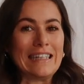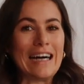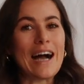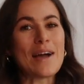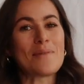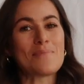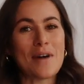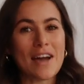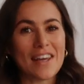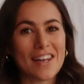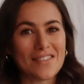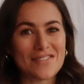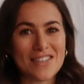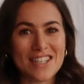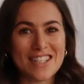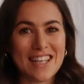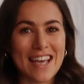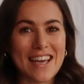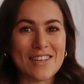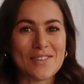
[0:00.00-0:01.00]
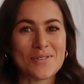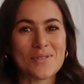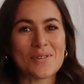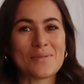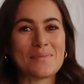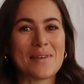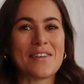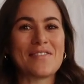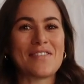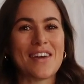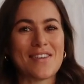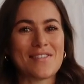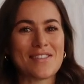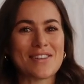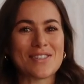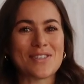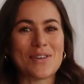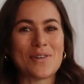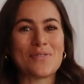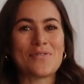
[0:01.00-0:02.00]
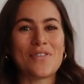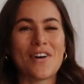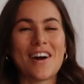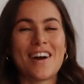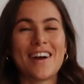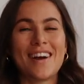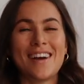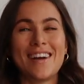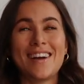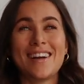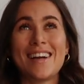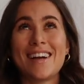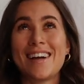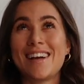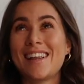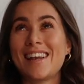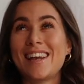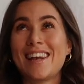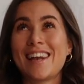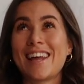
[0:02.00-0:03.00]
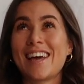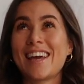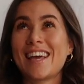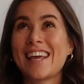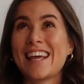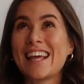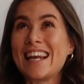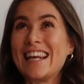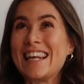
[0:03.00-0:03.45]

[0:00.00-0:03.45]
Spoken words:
I might have to say is one of my favorites so far. Like,